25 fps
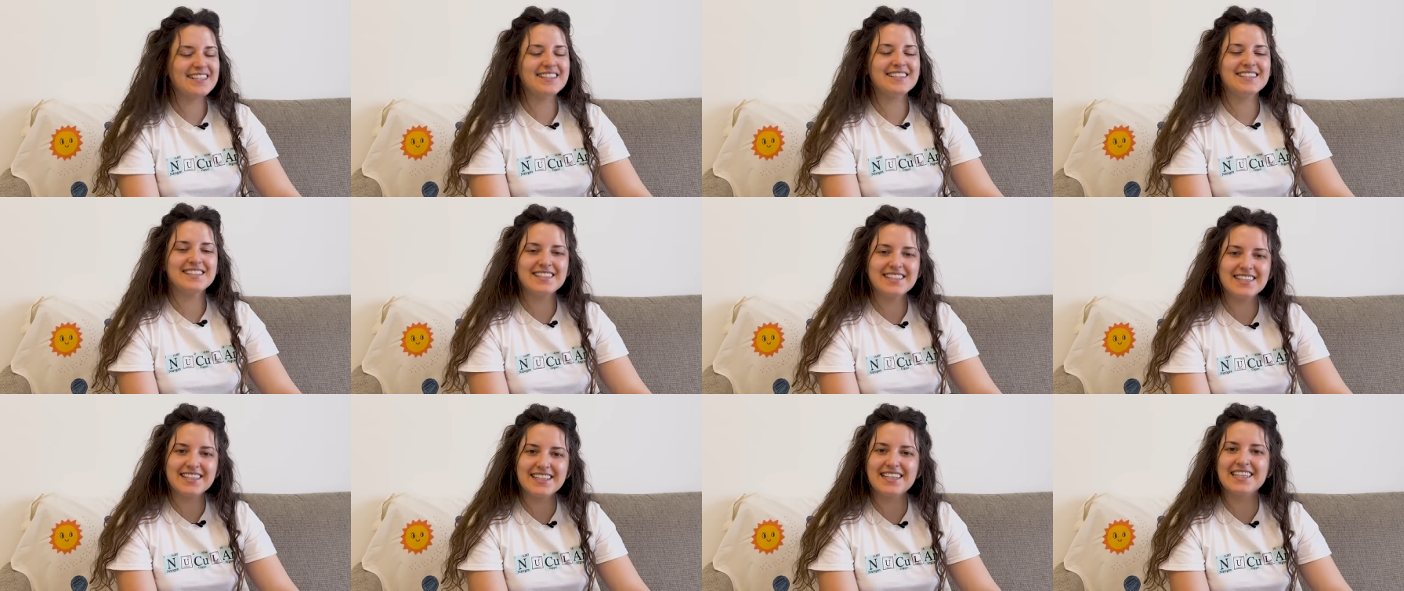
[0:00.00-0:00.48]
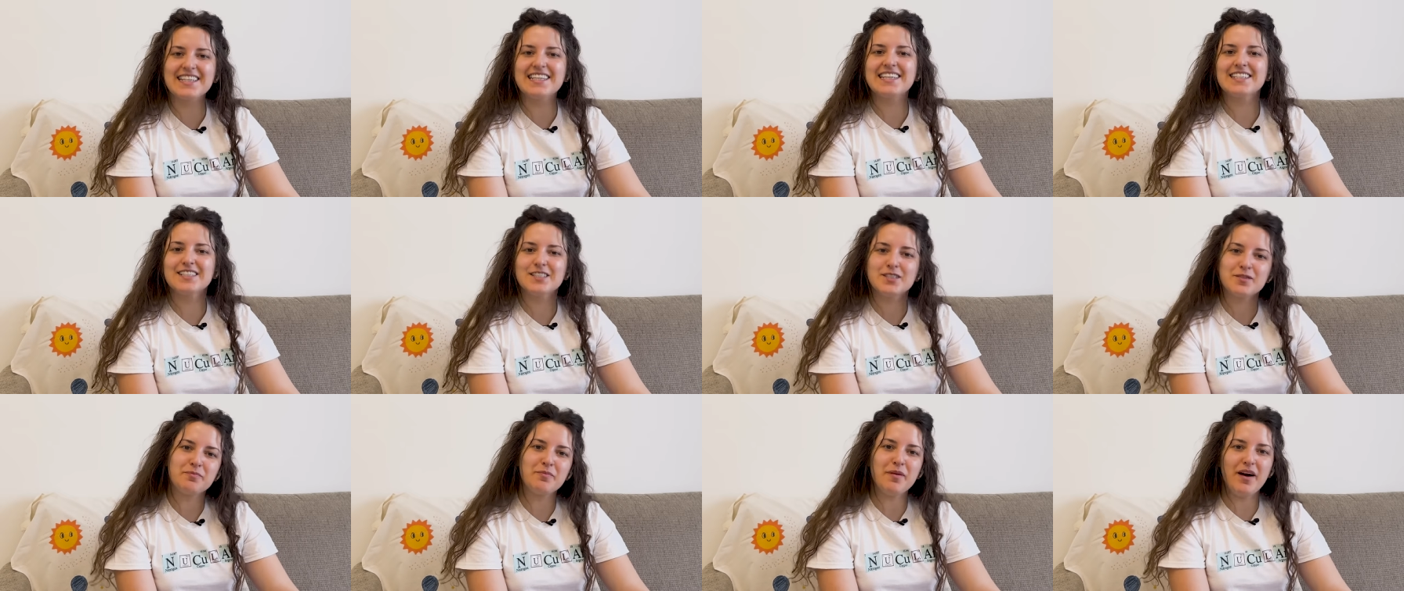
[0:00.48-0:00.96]
It's
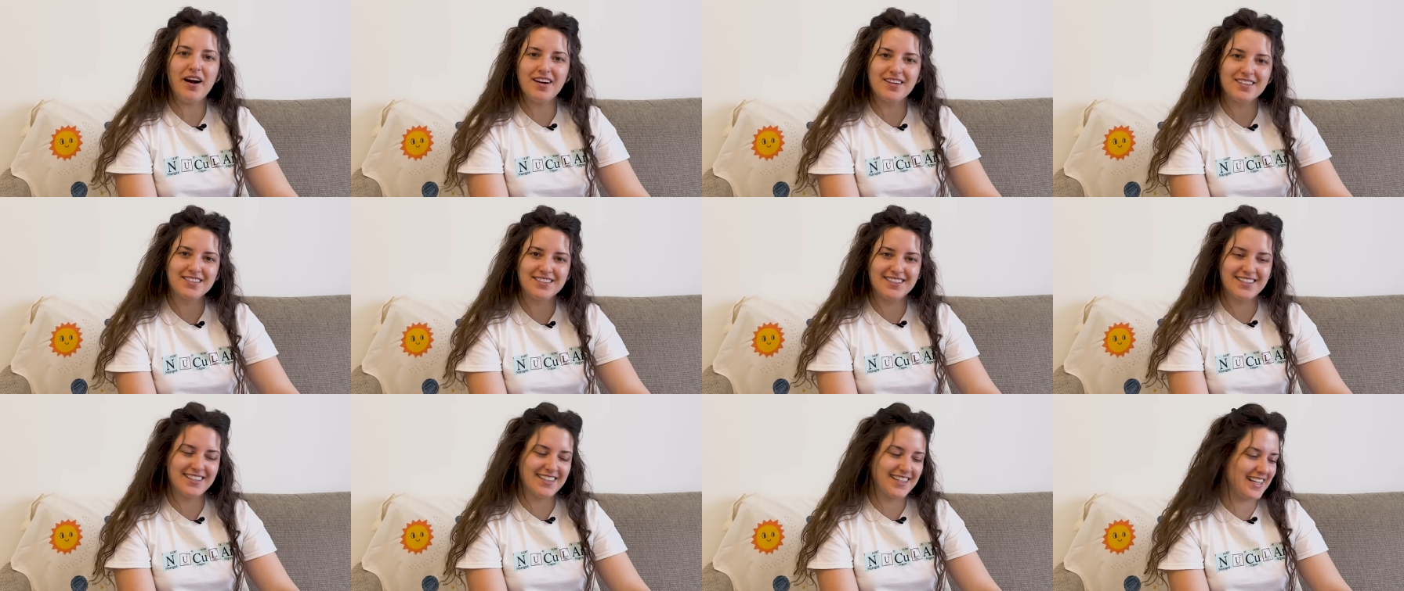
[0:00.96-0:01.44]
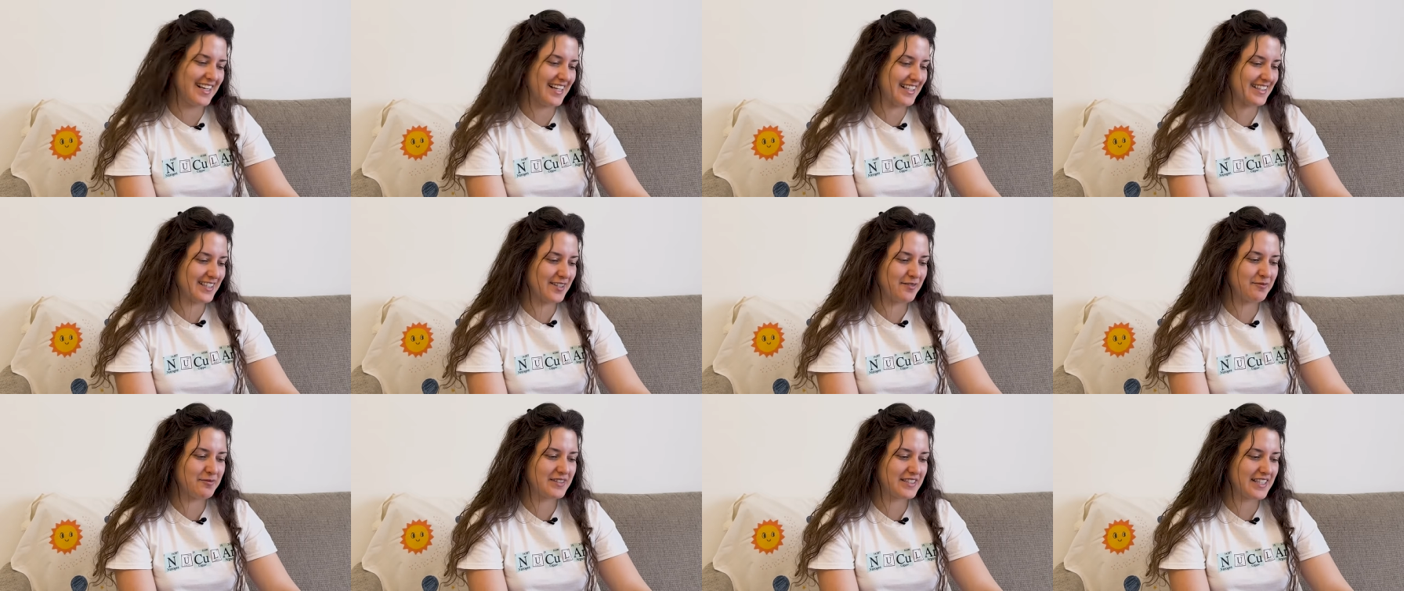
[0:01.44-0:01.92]
his party,
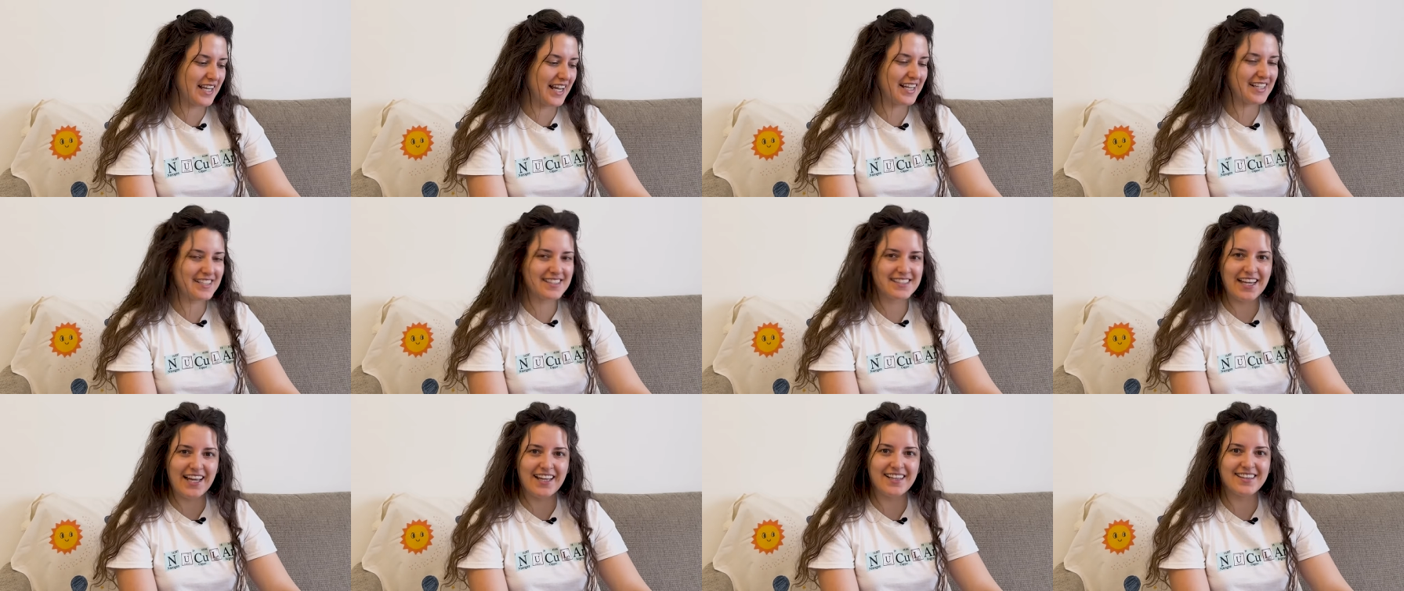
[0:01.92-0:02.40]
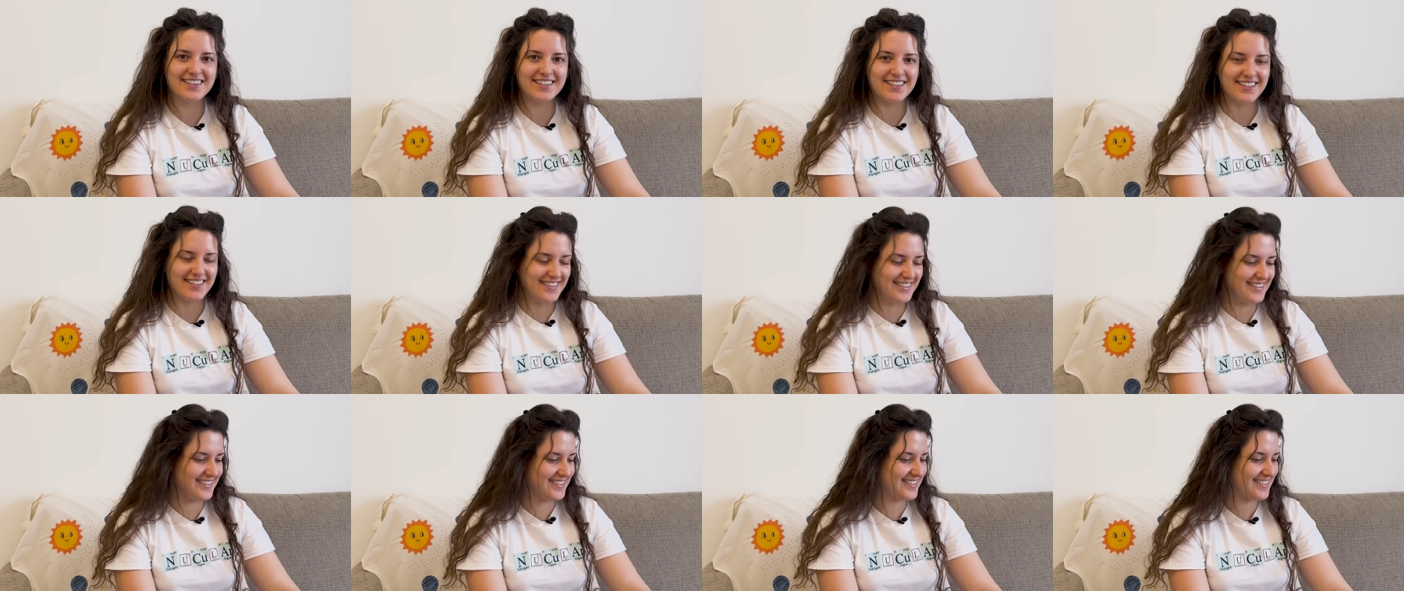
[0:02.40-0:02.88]
let him say a
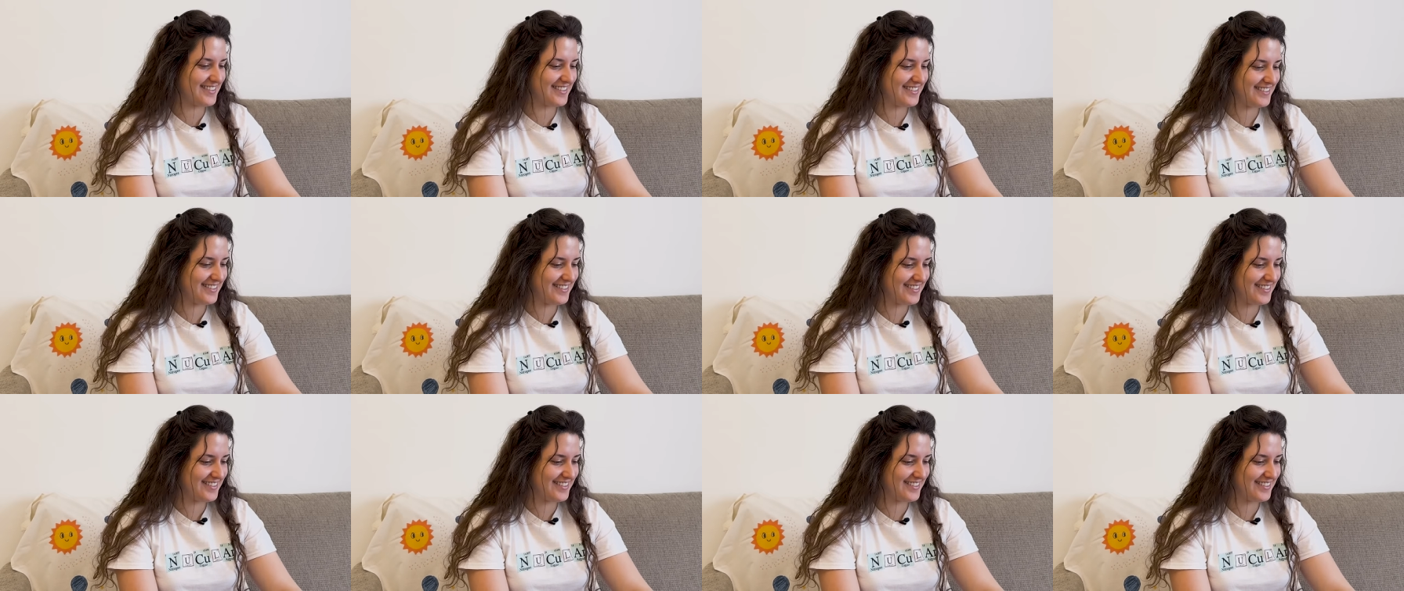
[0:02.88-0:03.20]
sentence.